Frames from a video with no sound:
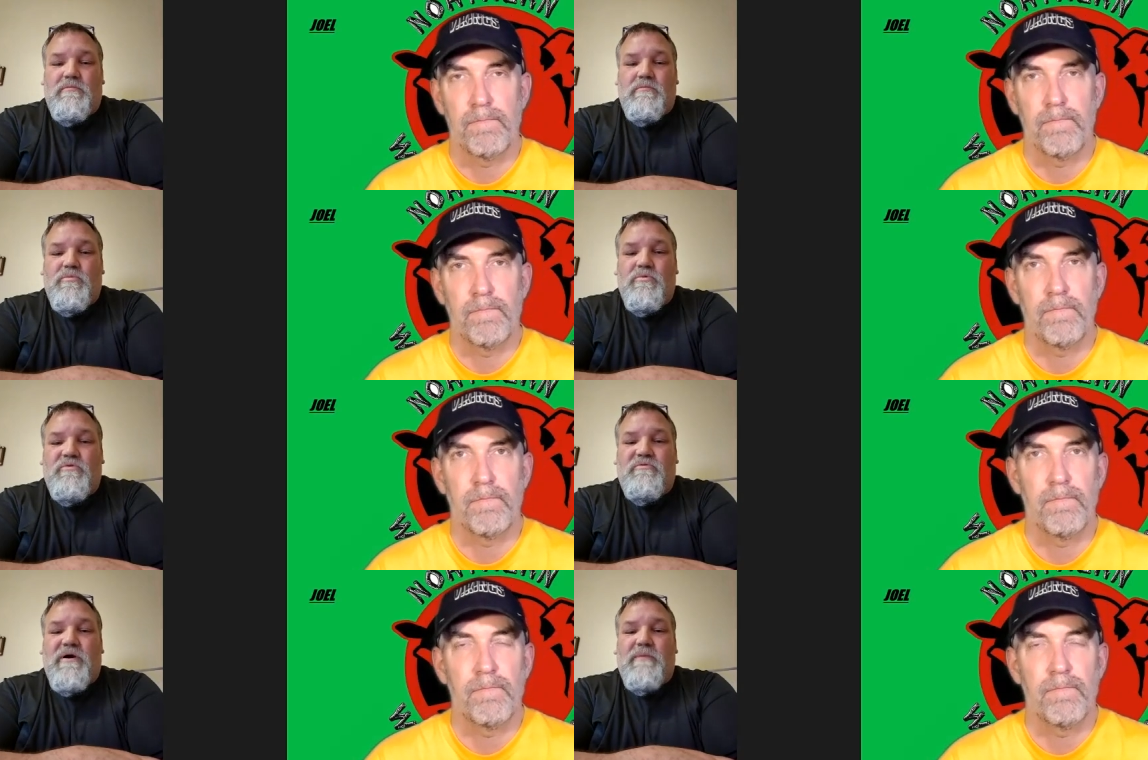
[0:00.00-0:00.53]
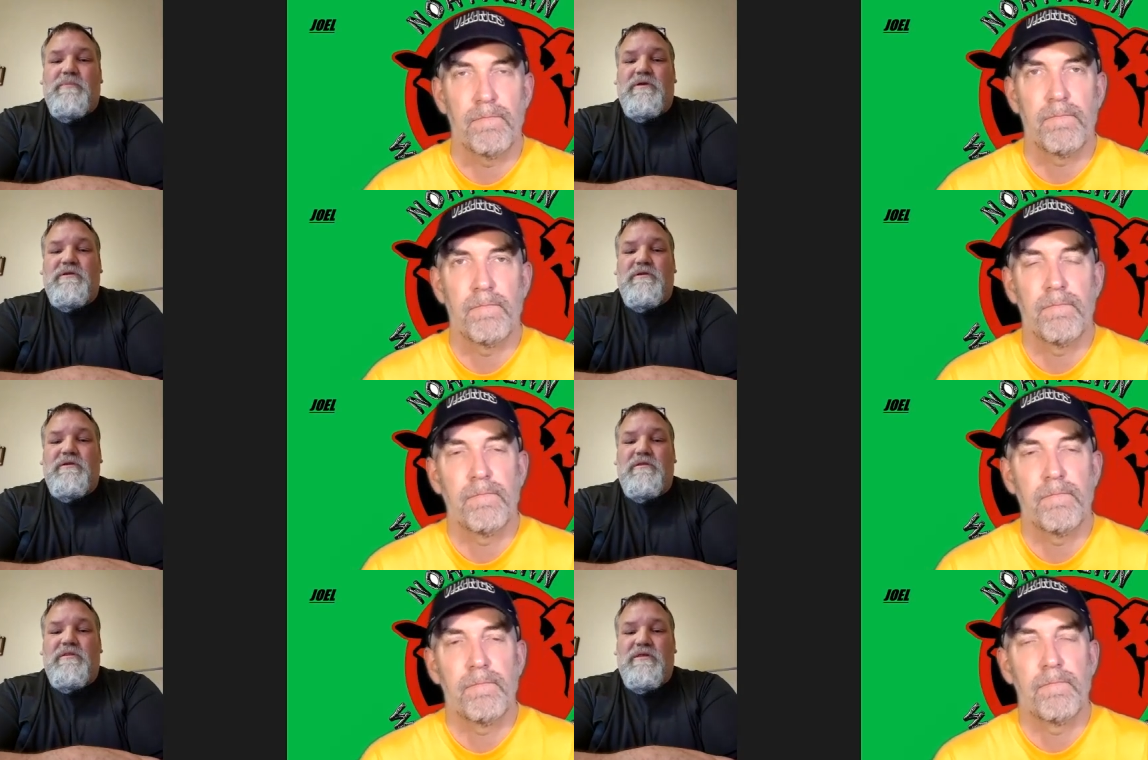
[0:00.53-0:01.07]
Speaker 1: move up
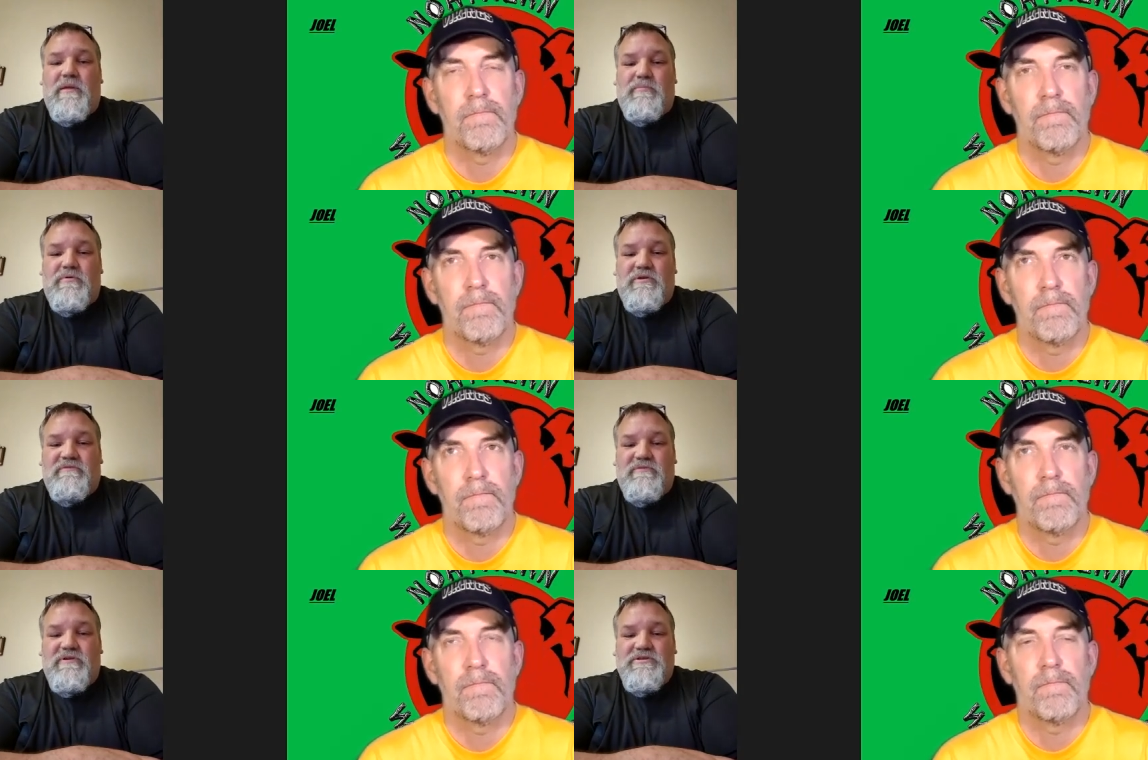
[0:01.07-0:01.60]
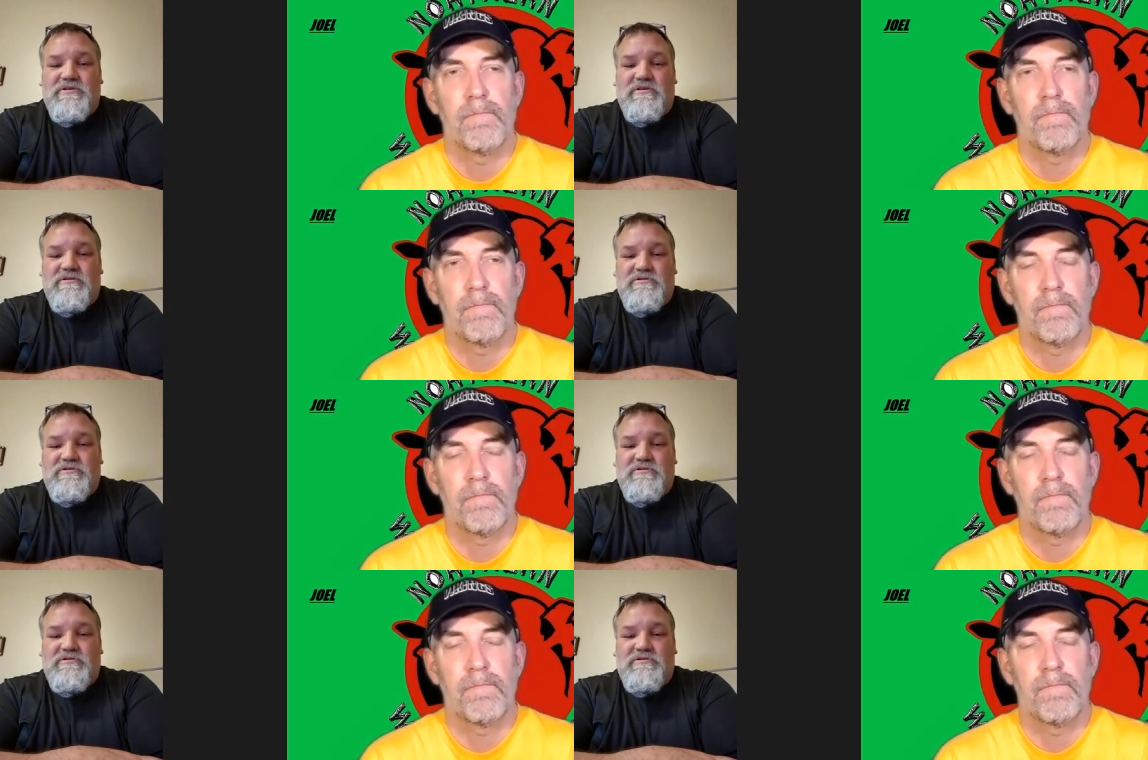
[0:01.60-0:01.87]
into the upper division.